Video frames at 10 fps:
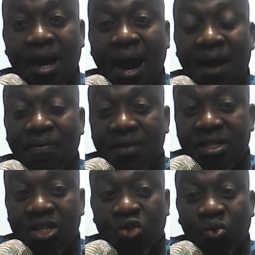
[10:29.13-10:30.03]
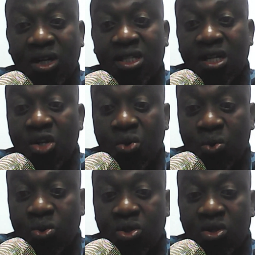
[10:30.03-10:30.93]
And this is what they
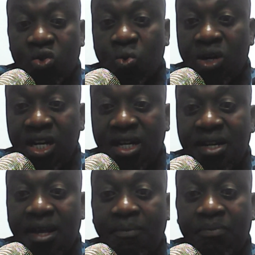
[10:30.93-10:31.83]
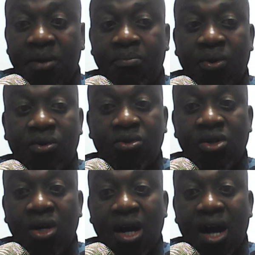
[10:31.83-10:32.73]
used to lead their people,
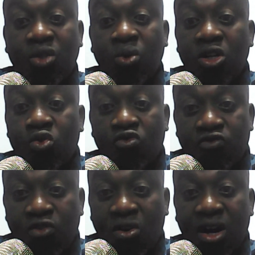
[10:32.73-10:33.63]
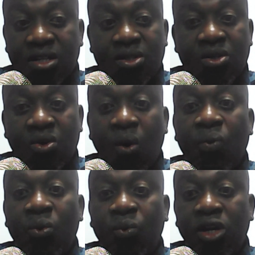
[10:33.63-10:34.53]
actually to focus
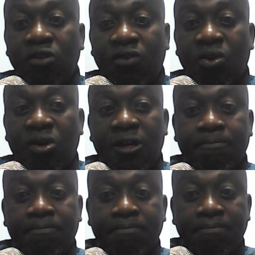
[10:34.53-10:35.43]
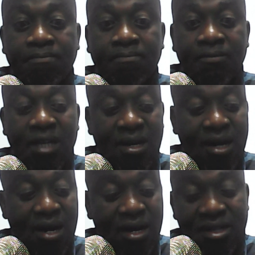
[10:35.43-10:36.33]
on the will of God.
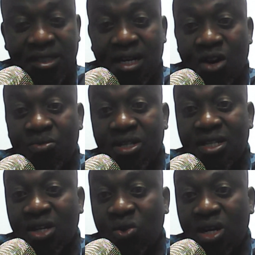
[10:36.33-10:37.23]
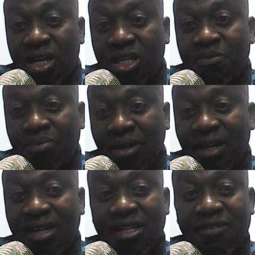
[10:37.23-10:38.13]
And Jerome is actually
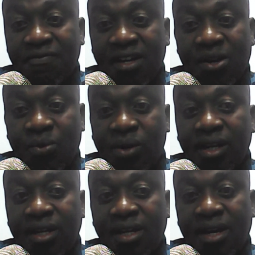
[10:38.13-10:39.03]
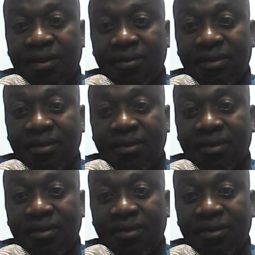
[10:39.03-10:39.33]
explaining it very well here,